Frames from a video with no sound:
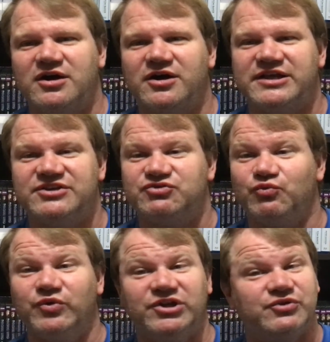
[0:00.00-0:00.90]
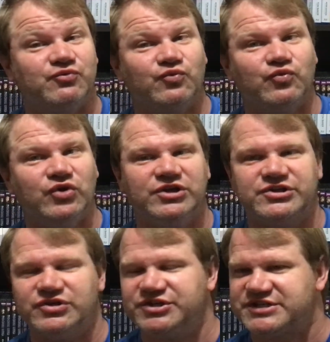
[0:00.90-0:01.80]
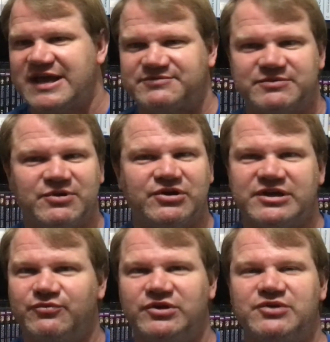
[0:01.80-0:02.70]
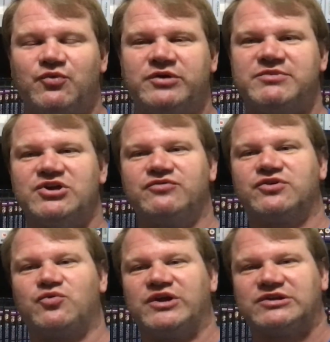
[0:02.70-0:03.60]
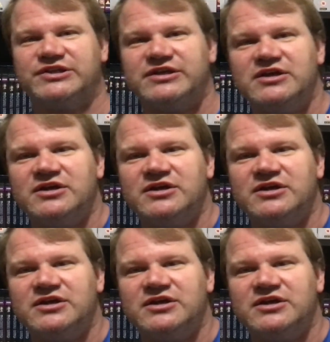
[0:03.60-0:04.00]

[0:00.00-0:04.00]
He is really, really good as Captain America. He really won me over quickly.